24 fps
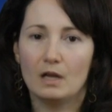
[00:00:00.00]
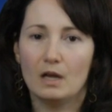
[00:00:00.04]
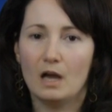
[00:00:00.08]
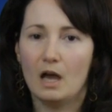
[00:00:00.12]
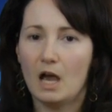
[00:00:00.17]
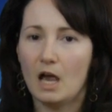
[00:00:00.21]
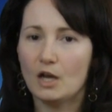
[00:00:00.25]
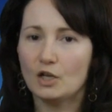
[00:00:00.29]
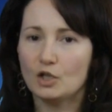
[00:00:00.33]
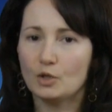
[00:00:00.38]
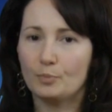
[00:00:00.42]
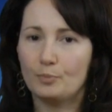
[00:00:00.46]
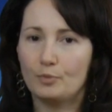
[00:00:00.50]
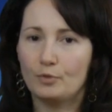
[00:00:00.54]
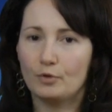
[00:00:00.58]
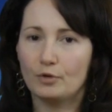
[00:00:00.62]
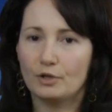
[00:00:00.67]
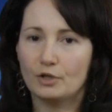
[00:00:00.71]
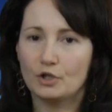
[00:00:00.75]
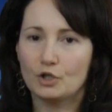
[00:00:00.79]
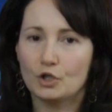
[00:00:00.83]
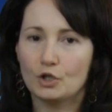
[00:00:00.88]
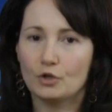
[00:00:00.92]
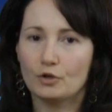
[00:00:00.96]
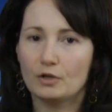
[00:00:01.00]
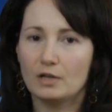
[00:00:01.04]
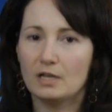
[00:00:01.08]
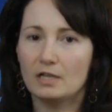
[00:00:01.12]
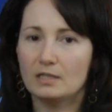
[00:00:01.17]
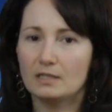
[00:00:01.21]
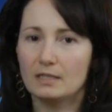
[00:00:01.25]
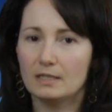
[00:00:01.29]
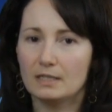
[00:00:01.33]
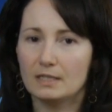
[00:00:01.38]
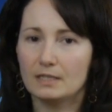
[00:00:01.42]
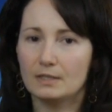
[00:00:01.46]
Khajehpour assured his
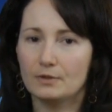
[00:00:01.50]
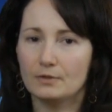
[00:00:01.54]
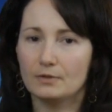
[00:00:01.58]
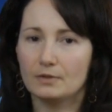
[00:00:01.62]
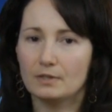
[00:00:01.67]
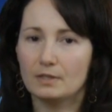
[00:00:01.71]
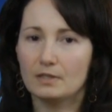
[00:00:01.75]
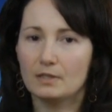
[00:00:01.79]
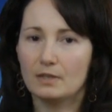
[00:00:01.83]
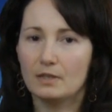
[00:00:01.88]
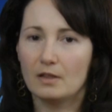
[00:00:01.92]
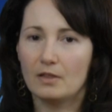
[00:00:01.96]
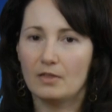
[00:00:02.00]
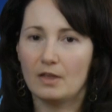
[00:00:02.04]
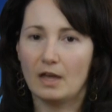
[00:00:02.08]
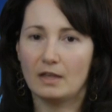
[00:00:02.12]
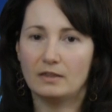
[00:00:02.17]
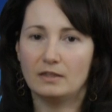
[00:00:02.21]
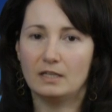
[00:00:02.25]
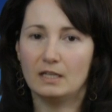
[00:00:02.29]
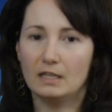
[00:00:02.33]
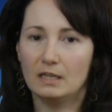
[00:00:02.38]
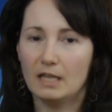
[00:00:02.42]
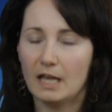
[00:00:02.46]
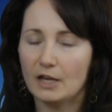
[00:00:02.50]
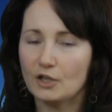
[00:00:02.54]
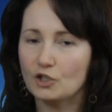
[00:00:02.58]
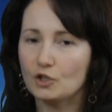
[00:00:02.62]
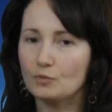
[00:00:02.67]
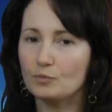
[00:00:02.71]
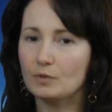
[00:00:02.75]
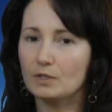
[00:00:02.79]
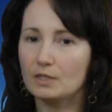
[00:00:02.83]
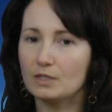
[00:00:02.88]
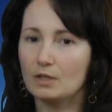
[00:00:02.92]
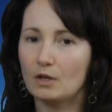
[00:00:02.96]
listeners that the election
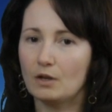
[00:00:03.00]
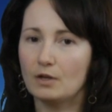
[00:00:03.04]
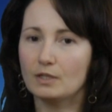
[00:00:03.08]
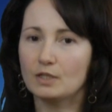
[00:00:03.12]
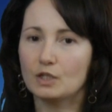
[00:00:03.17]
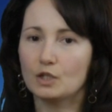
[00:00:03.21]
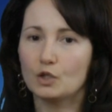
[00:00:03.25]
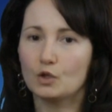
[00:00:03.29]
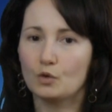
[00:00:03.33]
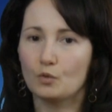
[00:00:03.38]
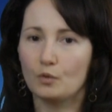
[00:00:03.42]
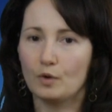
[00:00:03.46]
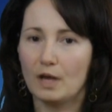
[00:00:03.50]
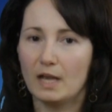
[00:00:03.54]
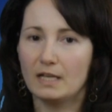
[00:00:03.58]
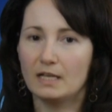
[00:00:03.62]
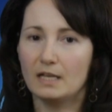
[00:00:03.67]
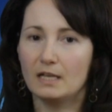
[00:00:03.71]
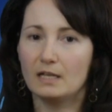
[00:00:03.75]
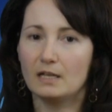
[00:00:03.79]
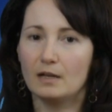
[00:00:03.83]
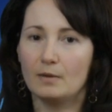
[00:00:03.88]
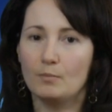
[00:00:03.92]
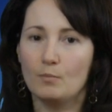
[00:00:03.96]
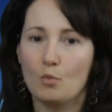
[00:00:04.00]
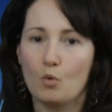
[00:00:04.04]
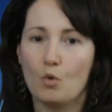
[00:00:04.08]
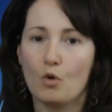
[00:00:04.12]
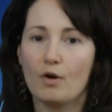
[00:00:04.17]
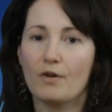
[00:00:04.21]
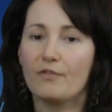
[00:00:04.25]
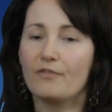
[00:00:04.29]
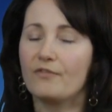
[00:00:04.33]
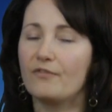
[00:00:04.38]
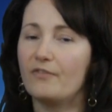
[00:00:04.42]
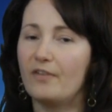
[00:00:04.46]
results created a more
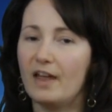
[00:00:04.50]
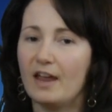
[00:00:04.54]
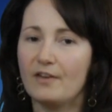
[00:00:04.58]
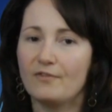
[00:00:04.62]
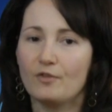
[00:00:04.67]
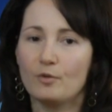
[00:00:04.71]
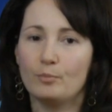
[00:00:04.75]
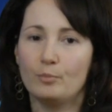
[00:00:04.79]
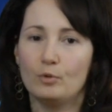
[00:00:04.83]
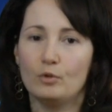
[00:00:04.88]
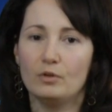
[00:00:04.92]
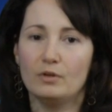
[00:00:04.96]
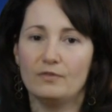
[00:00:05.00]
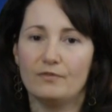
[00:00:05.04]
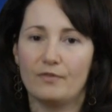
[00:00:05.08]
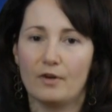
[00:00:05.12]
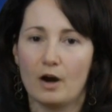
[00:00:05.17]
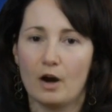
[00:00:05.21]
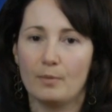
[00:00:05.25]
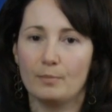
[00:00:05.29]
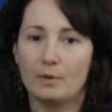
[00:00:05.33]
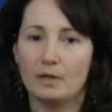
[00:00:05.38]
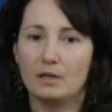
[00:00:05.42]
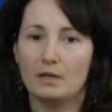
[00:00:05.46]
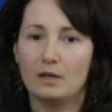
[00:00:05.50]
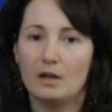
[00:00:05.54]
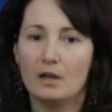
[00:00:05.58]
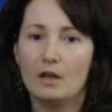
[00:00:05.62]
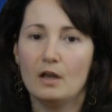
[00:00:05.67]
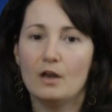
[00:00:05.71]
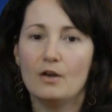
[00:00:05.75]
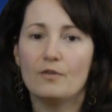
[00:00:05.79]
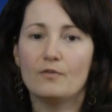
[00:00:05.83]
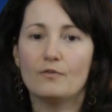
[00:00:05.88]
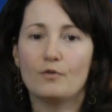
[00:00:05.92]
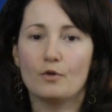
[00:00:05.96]
favorable environment
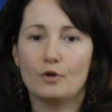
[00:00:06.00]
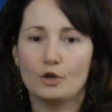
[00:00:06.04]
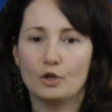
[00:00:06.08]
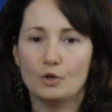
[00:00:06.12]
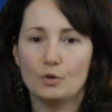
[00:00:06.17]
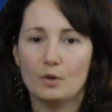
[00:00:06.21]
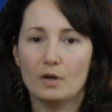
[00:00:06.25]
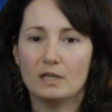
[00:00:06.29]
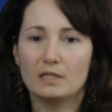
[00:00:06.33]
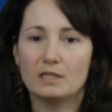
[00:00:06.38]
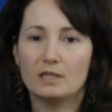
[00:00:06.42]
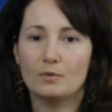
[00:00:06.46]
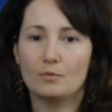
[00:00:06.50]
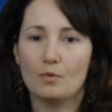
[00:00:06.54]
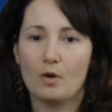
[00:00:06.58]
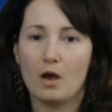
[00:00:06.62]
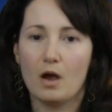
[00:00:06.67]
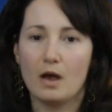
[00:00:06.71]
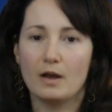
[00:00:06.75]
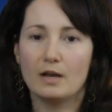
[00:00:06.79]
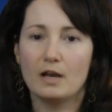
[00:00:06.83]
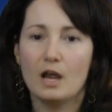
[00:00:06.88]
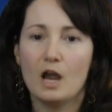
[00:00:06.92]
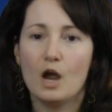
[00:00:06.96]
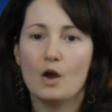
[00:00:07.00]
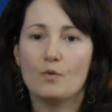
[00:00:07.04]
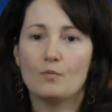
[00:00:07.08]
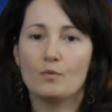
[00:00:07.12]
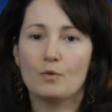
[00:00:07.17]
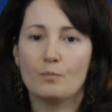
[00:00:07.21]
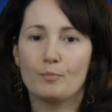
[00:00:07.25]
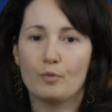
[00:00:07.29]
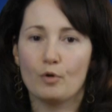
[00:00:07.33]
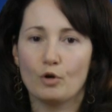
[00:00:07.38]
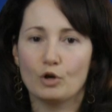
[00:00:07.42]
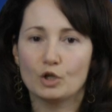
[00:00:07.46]
for U.S.-Iran
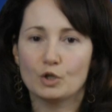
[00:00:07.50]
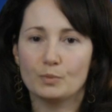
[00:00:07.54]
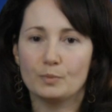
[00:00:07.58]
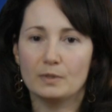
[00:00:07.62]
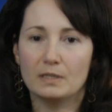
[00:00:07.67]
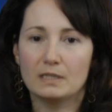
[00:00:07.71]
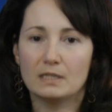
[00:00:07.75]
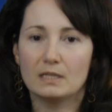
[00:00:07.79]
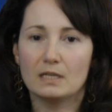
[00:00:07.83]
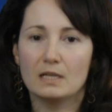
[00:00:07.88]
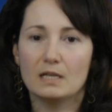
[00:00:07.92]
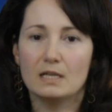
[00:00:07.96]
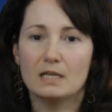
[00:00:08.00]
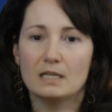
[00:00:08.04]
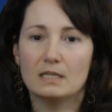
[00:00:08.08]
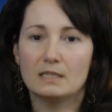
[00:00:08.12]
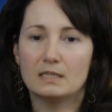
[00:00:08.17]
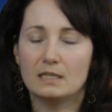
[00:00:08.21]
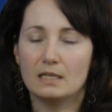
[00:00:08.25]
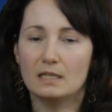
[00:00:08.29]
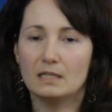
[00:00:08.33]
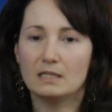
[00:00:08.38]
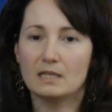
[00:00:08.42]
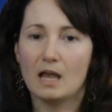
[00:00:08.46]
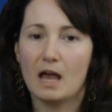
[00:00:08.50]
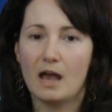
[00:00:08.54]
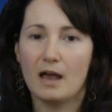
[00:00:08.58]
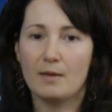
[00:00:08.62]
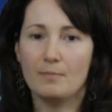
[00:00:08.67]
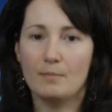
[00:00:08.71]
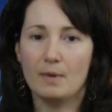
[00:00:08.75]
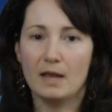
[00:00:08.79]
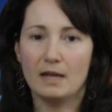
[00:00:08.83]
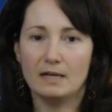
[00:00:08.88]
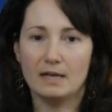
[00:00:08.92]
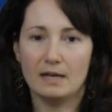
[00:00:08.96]
rapprochements, since
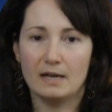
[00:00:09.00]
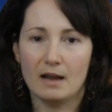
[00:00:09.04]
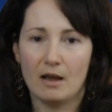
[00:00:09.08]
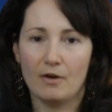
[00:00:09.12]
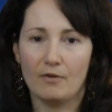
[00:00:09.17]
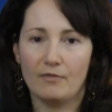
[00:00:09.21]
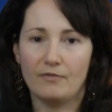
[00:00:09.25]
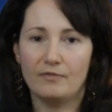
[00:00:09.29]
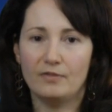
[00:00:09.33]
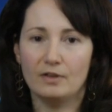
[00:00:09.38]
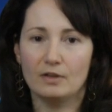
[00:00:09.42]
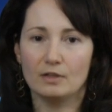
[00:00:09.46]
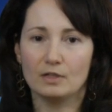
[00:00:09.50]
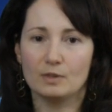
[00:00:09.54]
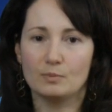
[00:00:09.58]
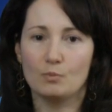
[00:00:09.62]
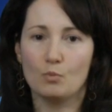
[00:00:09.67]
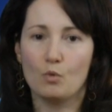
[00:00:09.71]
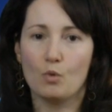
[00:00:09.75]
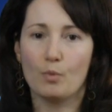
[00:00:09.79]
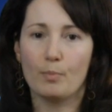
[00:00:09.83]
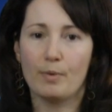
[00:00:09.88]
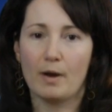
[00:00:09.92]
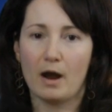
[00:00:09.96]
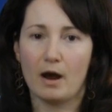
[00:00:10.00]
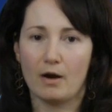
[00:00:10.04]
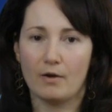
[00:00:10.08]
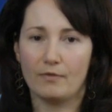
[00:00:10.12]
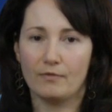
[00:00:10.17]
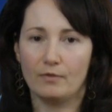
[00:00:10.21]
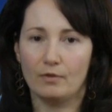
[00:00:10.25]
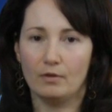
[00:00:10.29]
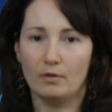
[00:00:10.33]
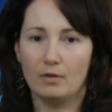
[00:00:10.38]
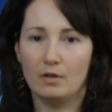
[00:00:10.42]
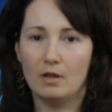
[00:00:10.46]
Khamenei now feels more
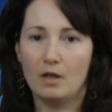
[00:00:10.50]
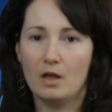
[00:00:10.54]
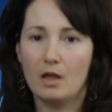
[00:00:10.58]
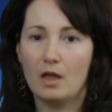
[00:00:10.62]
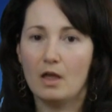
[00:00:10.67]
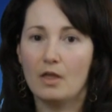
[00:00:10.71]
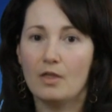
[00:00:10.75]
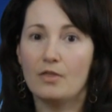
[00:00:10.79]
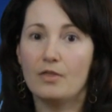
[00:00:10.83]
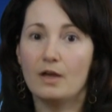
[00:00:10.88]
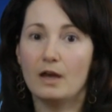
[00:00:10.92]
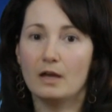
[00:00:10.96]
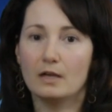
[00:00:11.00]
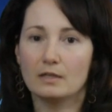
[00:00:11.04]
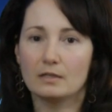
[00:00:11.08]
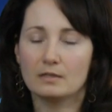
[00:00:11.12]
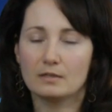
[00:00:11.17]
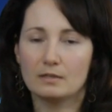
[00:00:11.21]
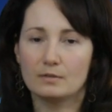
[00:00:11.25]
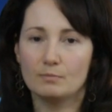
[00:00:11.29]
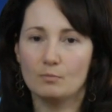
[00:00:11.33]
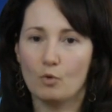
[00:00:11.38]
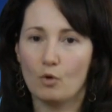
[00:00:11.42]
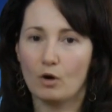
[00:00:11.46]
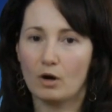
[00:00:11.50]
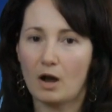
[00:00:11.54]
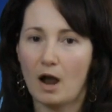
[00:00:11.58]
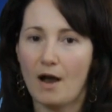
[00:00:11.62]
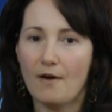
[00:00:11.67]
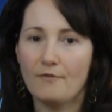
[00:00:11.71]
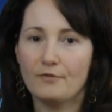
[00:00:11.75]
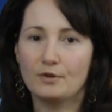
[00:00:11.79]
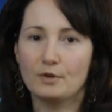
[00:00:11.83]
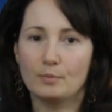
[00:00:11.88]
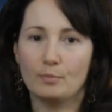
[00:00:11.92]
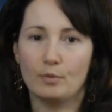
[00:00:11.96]
powerful, thus more
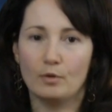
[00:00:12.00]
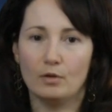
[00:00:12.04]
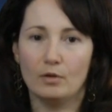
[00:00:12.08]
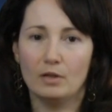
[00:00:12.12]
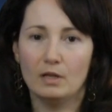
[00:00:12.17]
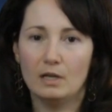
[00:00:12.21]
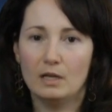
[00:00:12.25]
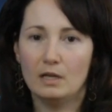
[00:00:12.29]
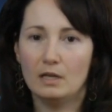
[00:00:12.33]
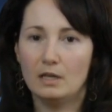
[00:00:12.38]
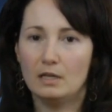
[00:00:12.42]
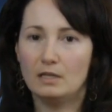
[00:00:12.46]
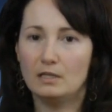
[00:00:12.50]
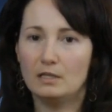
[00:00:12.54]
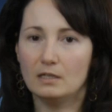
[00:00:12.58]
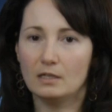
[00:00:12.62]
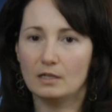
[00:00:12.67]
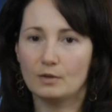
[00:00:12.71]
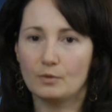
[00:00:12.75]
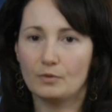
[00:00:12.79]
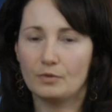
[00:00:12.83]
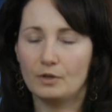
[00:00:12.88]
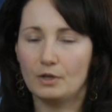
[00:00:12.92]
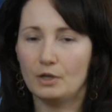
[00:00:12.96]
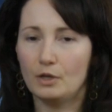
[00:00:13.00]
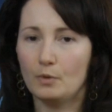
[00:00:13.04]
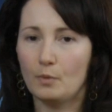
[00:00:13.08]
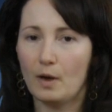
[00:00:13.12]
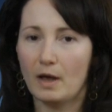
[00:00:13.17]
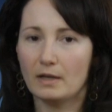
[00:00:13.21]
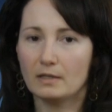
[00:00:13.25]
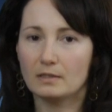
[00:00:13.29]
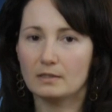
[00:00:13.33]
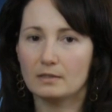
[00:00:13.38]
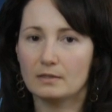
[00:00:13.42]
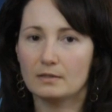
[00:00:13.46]
comfortable in dealing with the
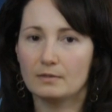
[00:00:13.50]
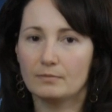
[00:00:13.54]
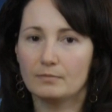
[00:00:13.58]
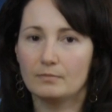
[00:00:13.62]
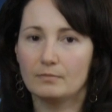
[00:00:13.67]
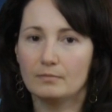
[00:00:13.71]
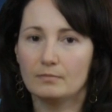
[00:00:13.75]
U.S.